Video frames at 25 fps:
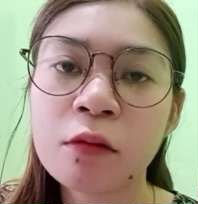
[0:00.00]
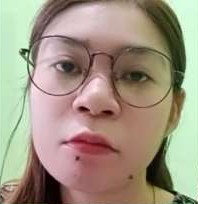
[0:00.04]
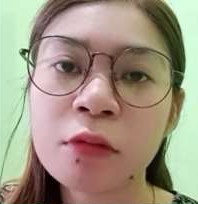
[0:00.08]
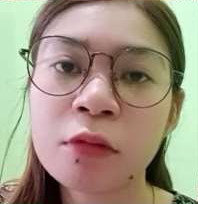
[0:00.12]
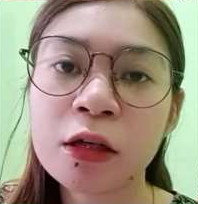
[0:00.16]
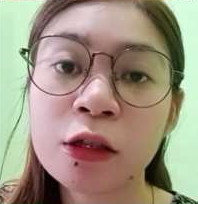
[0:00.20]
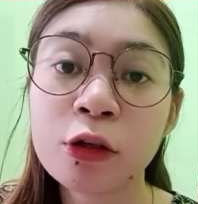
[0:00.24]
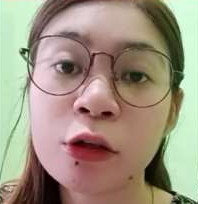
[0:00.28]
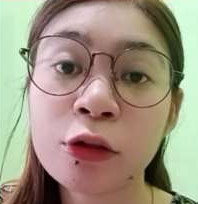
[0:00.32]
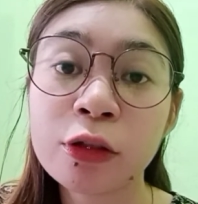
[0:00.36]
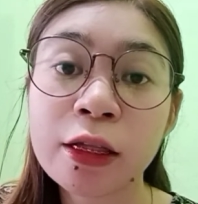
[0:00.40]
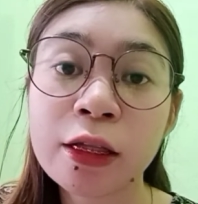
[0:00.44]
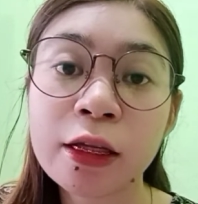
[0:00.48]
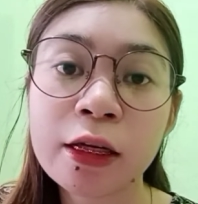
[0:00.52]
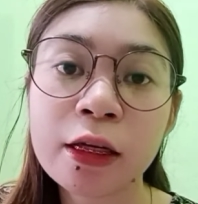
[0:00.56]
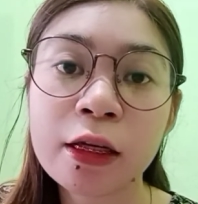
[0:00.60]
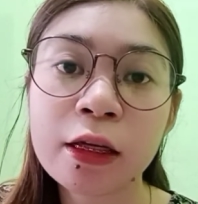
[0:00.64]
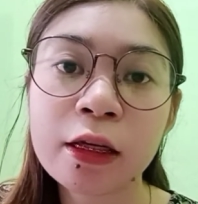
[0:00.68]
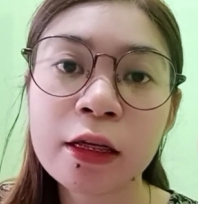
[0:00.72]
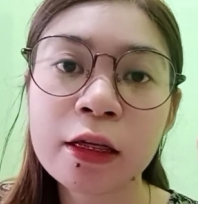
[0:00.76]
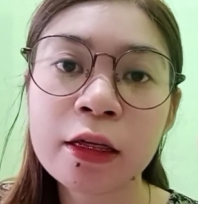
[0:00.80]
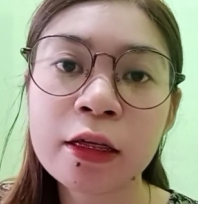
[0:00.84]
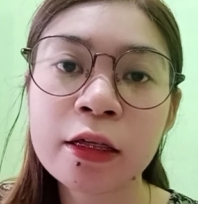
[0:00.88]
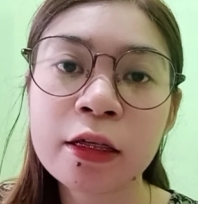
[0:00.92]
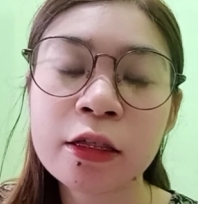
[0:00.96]

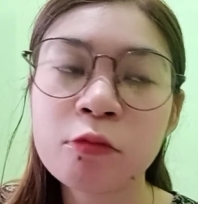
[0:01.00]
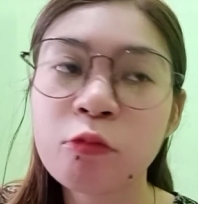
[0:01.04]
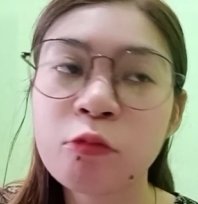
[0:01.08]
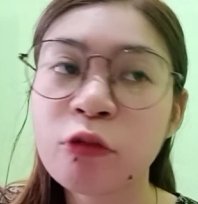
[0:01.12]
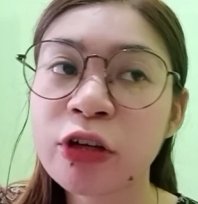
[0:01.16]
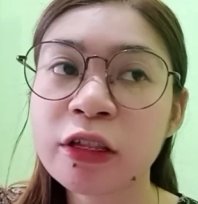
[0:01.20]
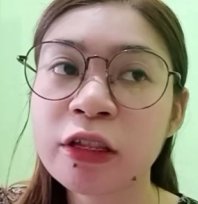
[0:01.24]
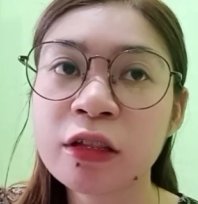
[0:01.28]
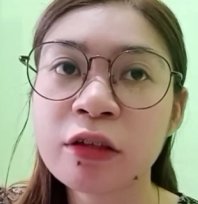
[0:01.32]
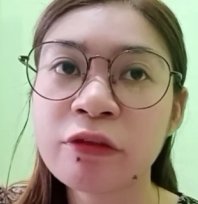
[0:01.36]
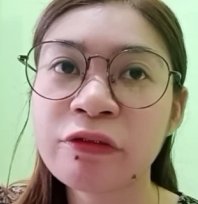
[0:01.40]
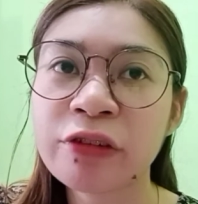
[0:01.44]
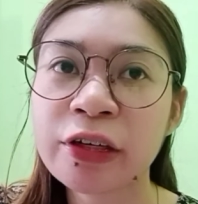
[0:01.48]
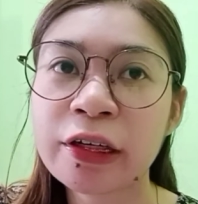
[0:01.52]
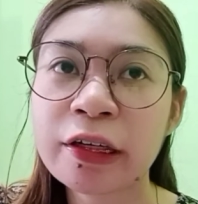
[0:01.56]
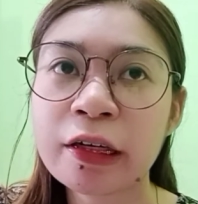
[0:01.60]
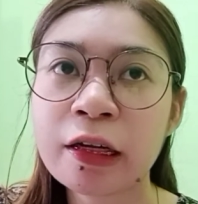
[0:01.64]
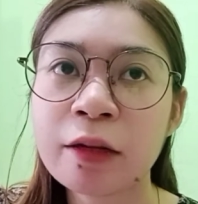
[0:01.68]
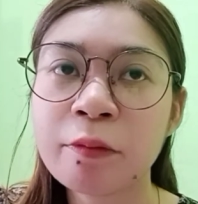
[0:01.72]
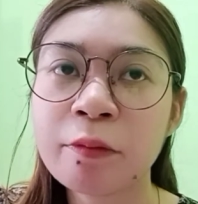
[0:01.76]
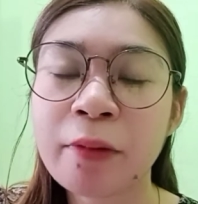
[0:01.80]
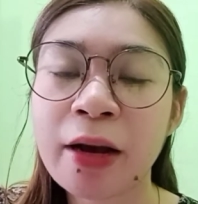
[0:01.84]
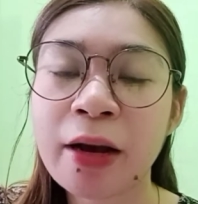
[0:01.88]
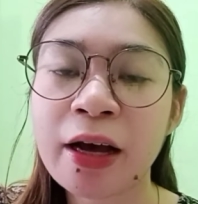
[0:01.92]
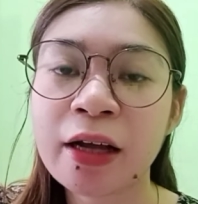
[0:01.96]
adultery is more
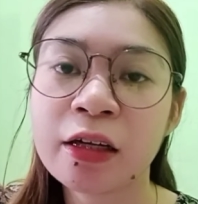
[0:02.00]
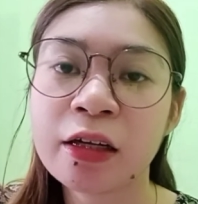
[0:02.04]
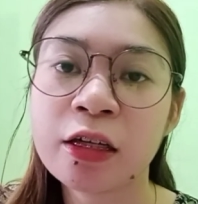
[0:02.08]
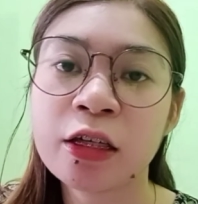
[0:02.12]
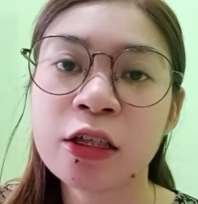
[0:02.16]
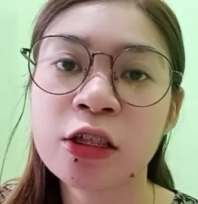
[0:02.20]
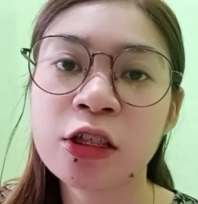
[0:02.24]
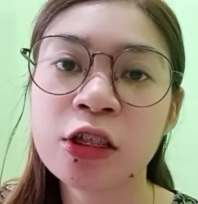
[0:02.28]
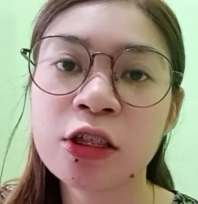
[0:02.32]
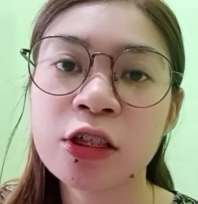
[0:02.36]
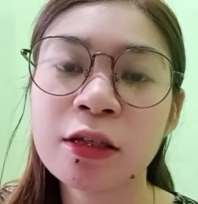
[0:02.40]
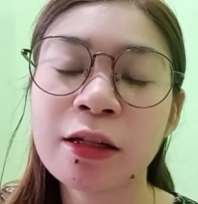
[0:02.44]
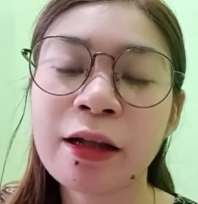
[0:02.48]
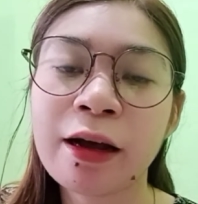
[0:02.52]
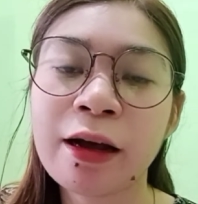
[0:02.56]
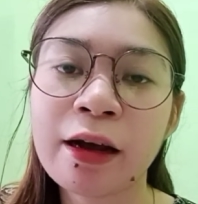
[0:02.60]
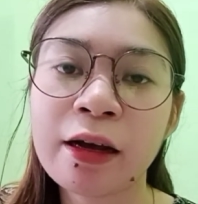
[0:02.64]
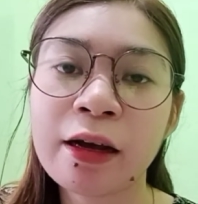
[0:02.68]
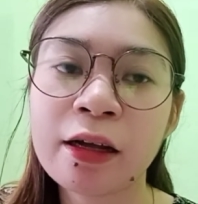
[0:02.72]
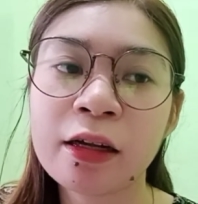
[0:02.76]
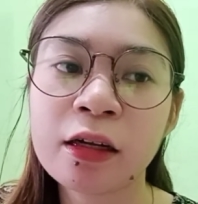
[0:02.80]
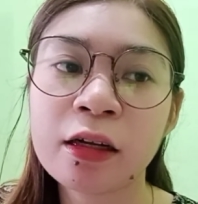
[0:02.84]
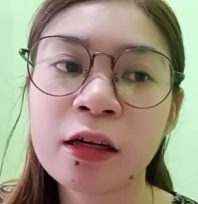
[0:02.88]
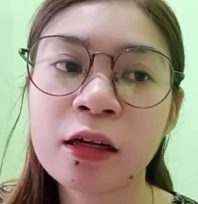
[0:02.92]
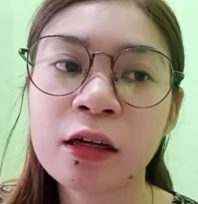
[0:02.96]
severely punished
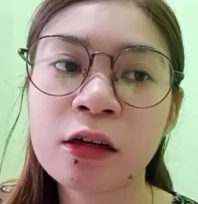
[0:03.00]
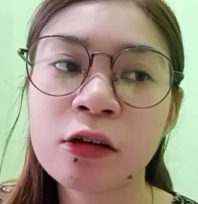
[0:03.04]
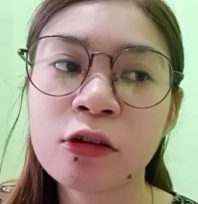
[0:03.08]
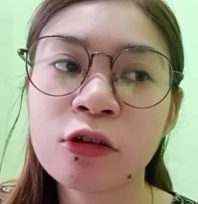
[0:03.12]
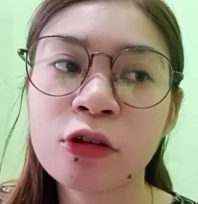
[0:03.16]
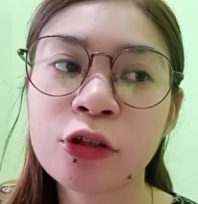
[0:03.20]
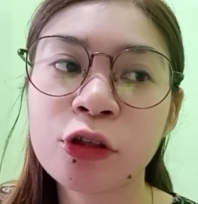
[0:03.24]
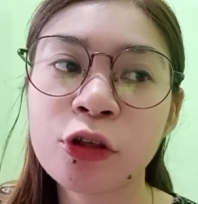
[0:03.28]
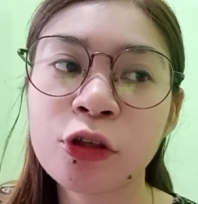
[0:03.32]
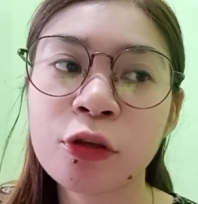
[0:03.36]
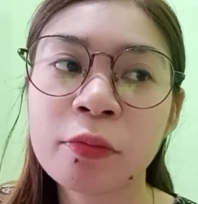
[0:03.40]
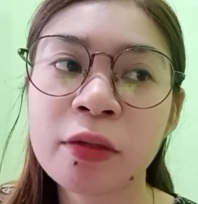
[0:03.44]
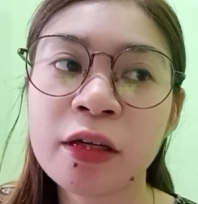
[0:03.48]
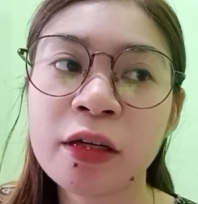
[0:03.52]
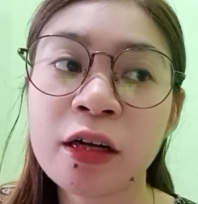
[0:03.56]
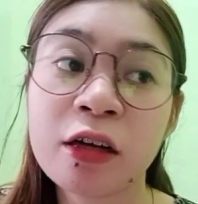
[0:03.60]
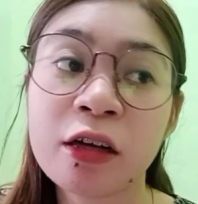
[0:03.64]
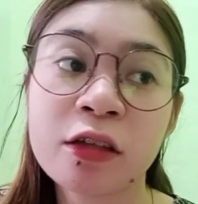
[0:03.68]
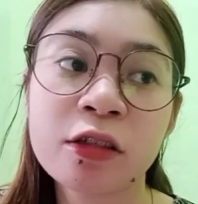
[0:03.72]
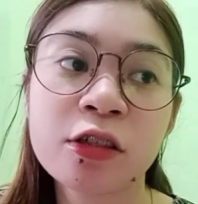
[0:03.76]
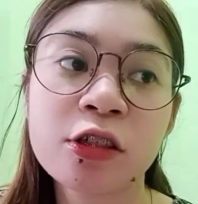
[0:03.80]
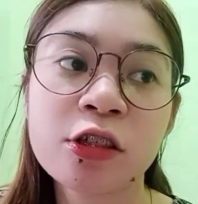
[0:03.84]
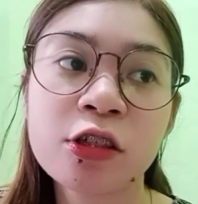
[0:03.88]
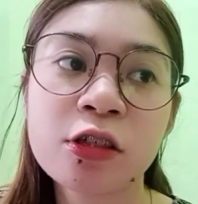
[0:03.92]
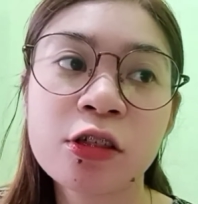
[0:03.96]
than
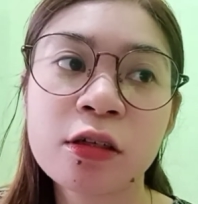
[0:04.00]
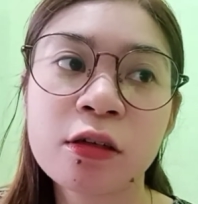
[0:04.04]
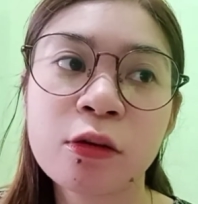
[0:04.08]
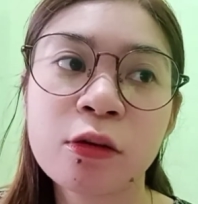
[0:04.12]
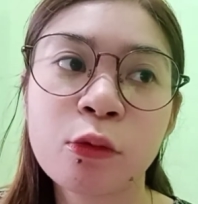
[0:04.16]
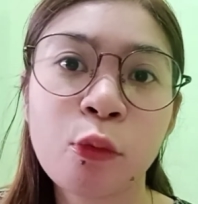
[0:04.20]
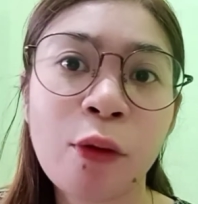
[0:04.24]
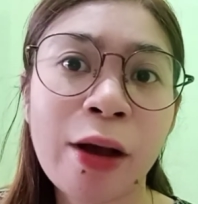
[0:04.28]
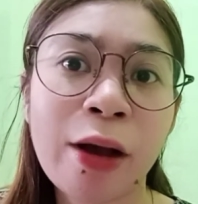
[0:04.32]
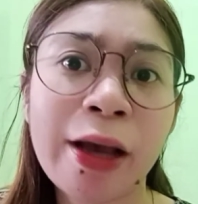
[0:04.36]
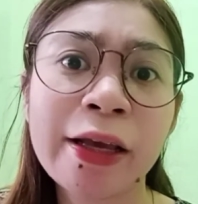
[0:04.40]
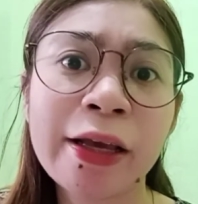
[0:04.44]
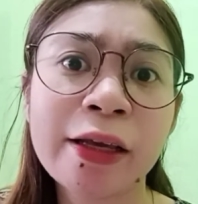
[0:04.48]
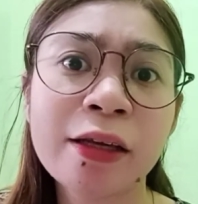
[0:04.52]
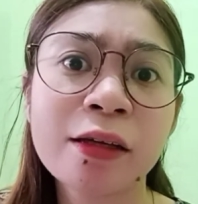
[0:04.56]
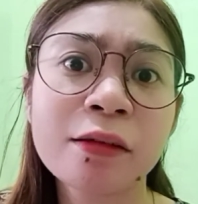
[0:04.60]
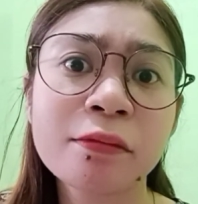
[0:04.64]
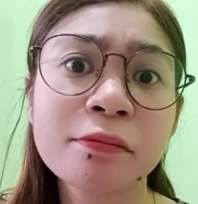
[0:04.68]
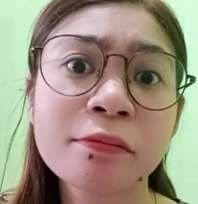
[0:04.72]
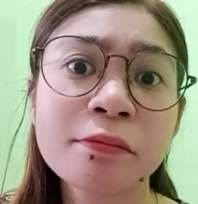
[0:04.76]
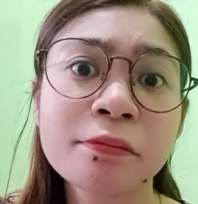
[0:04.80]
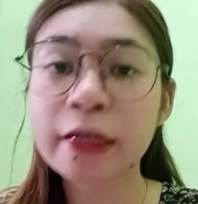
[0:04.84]
concubinage. Why?